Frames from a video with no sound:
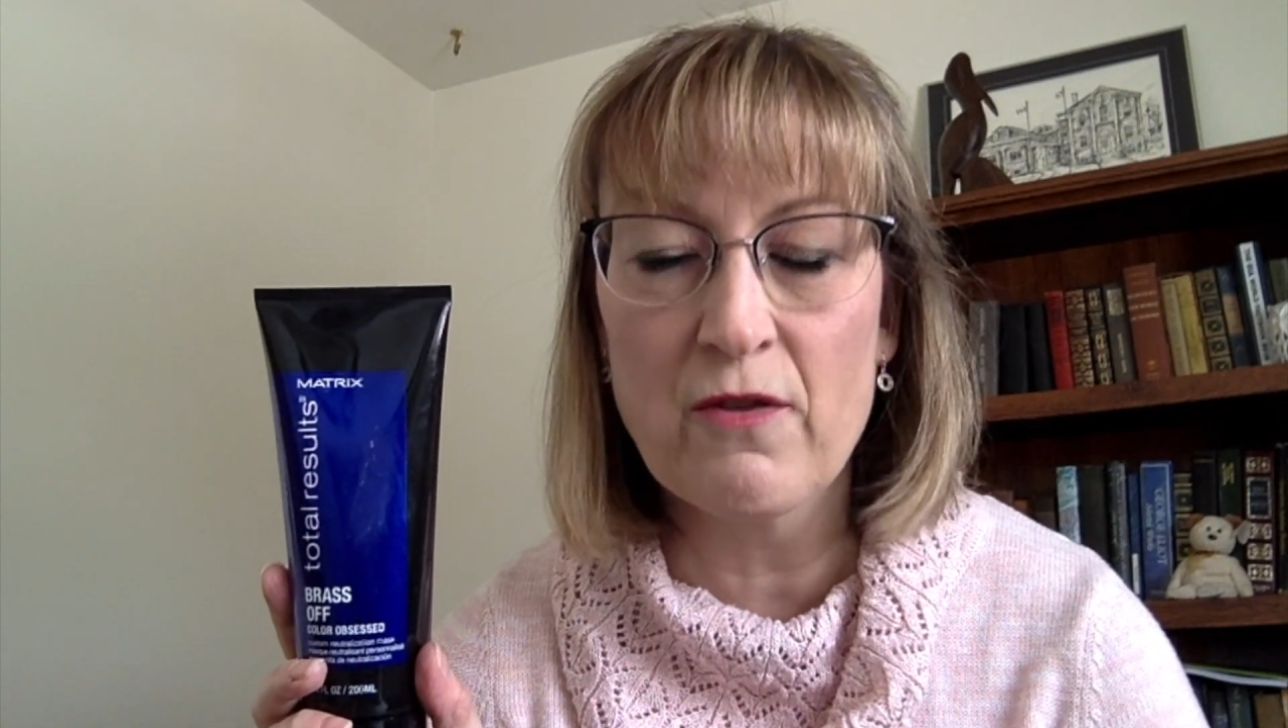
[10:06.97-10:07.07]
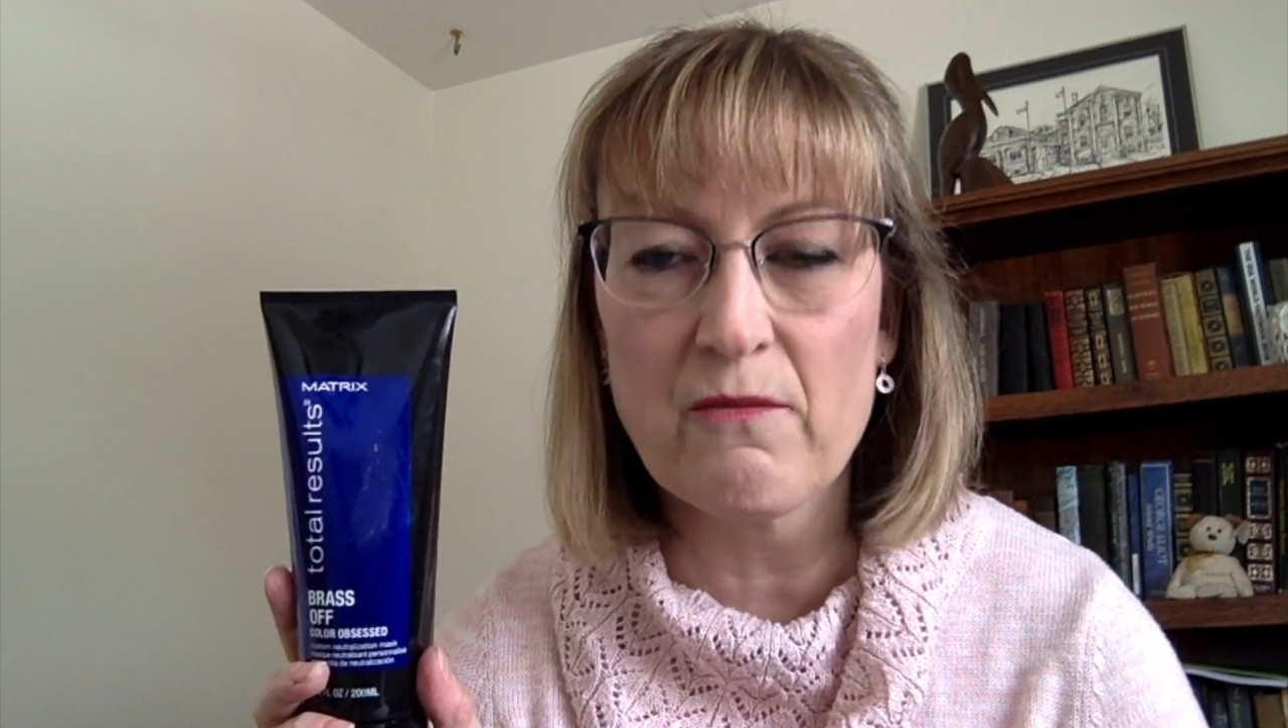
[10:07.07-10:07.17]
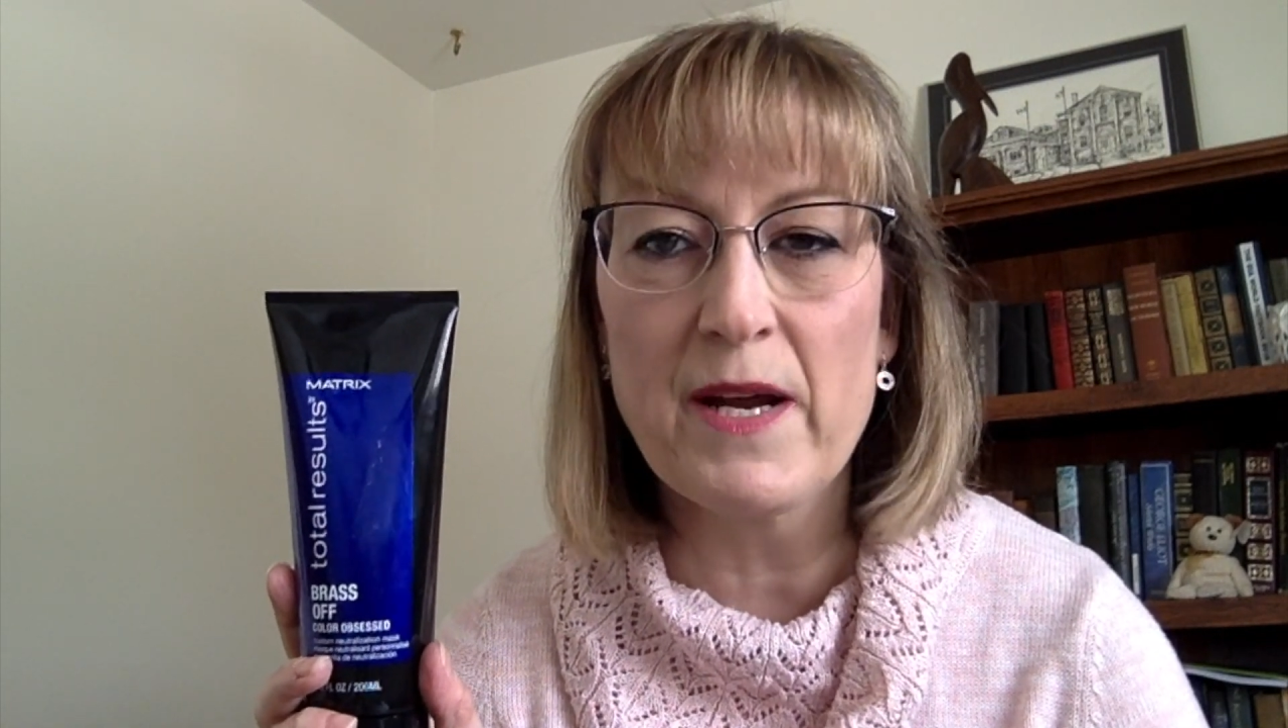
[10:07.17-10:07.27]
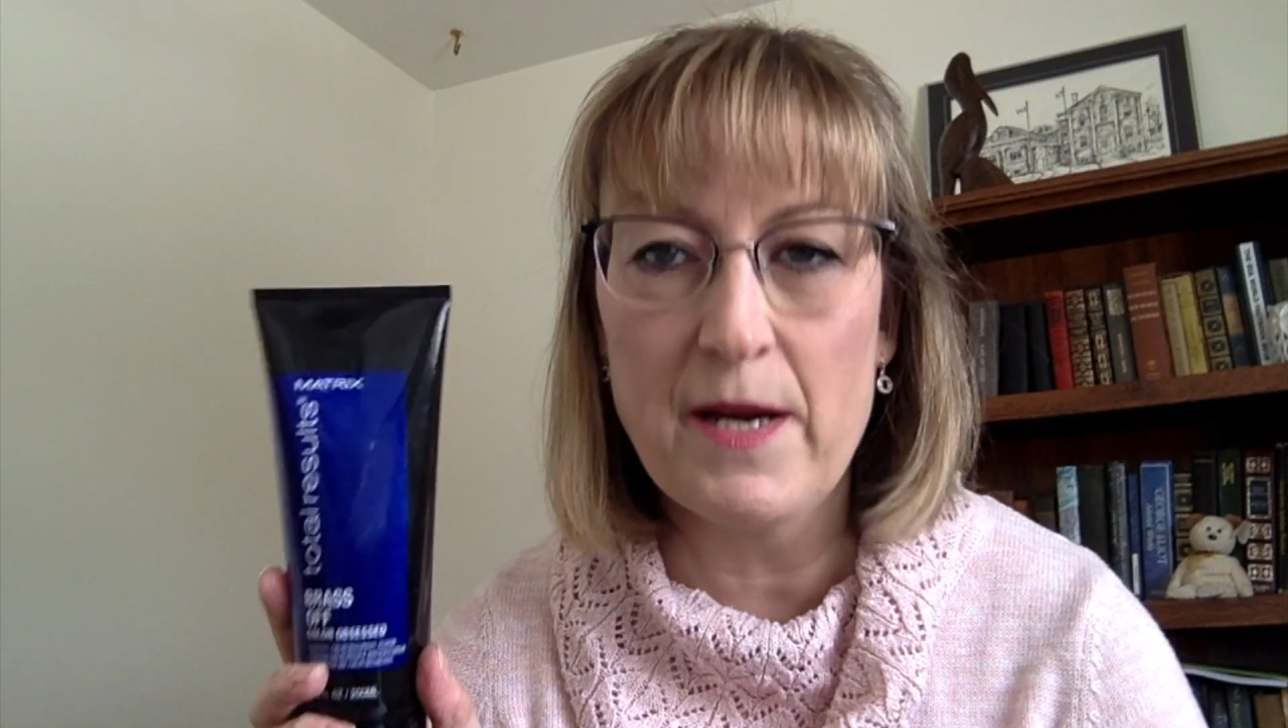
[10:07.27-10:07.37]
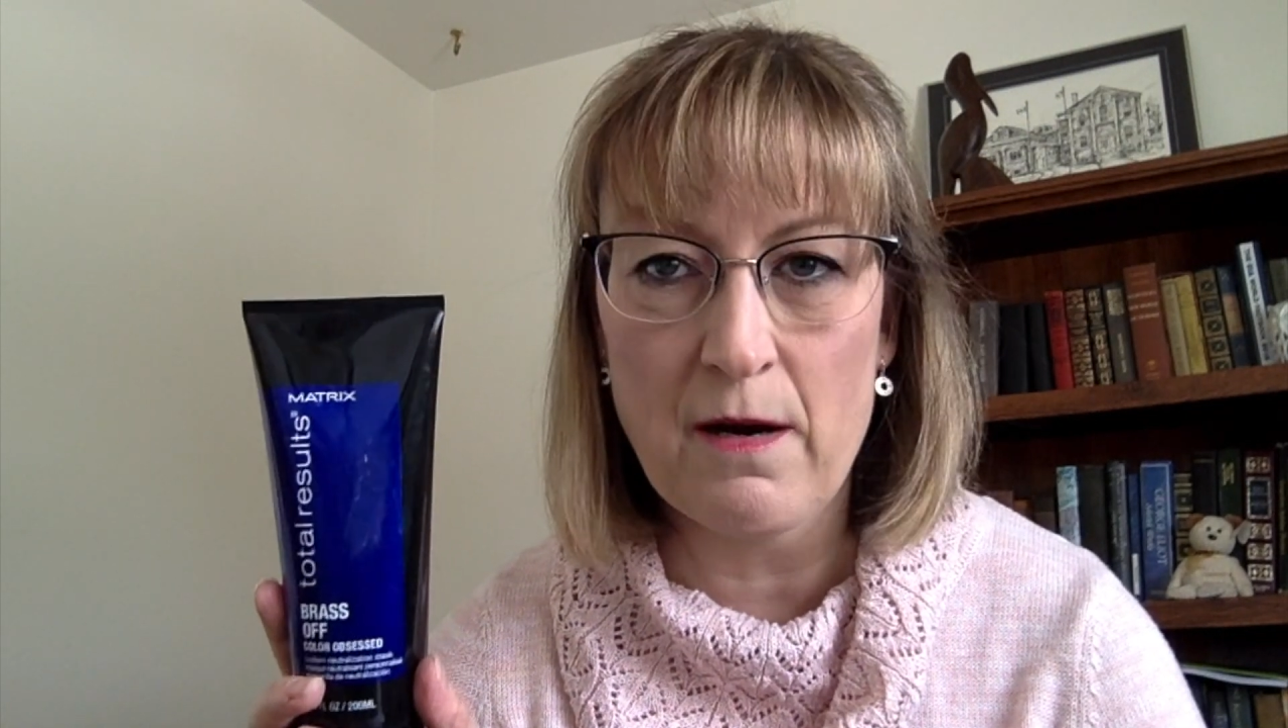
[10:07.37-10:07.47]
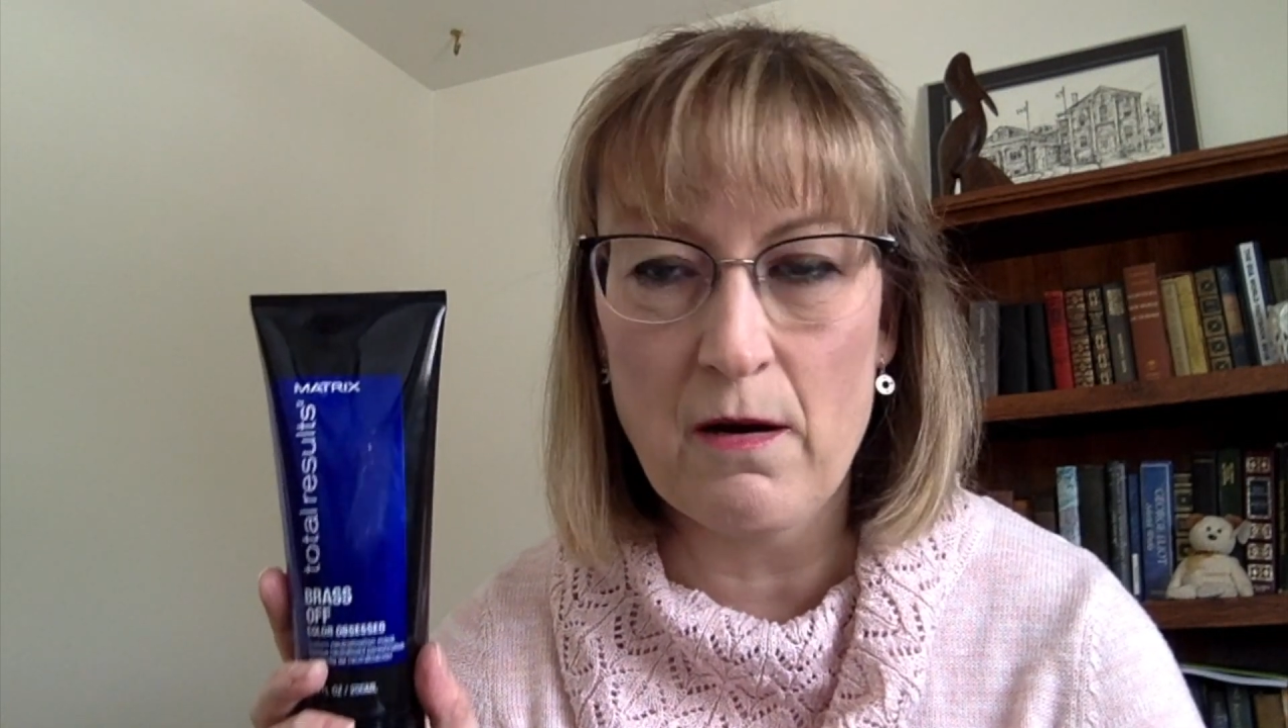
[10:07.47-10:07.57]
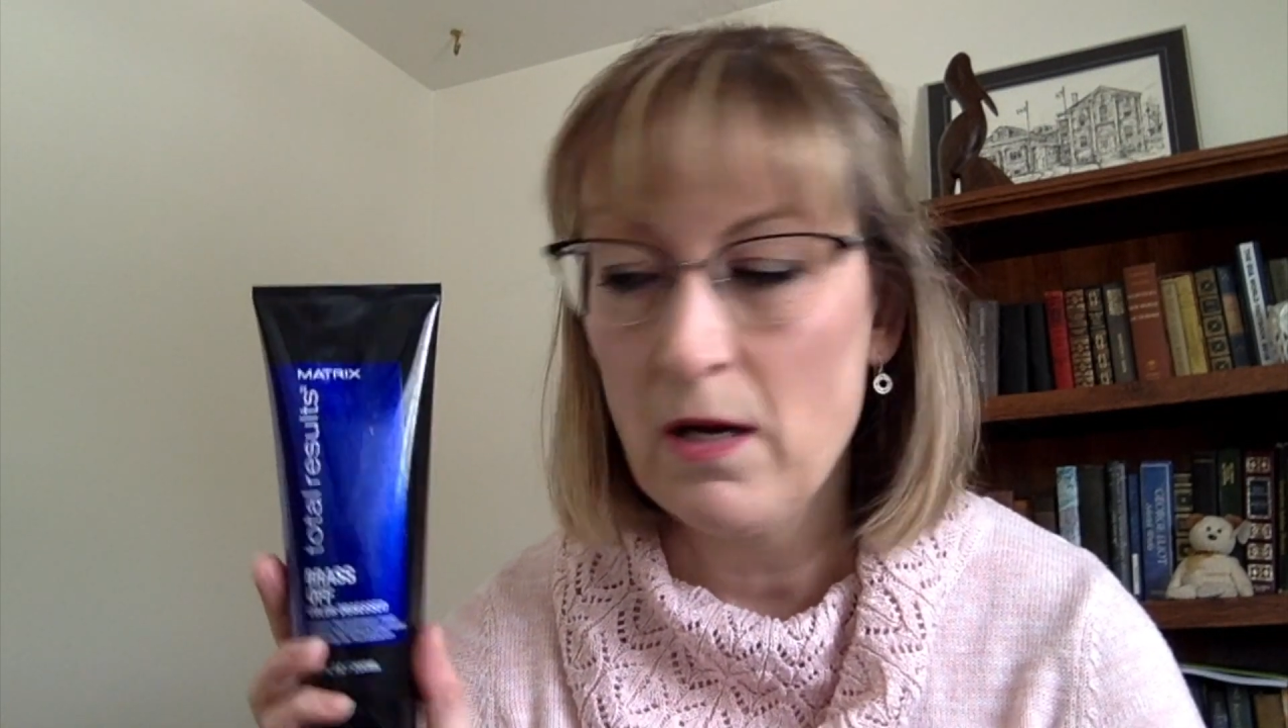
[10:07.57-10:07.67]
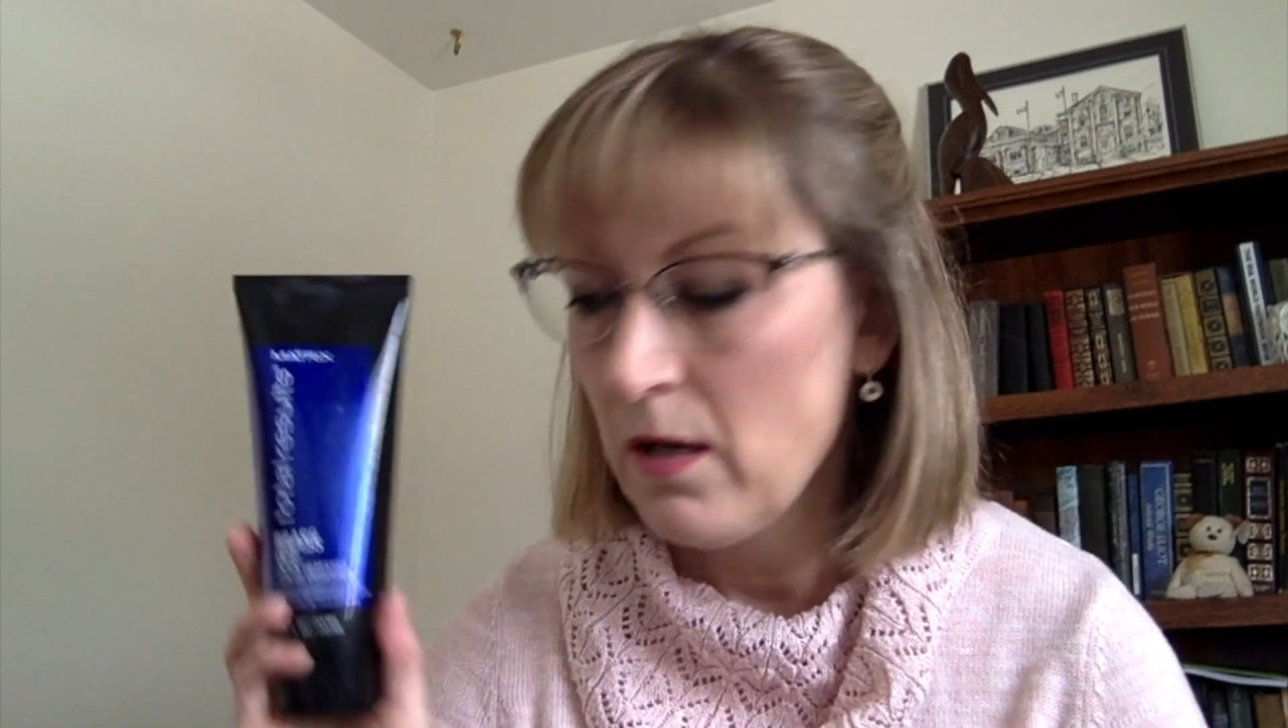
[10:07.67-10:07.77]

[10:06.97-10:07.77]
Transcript: of my hair.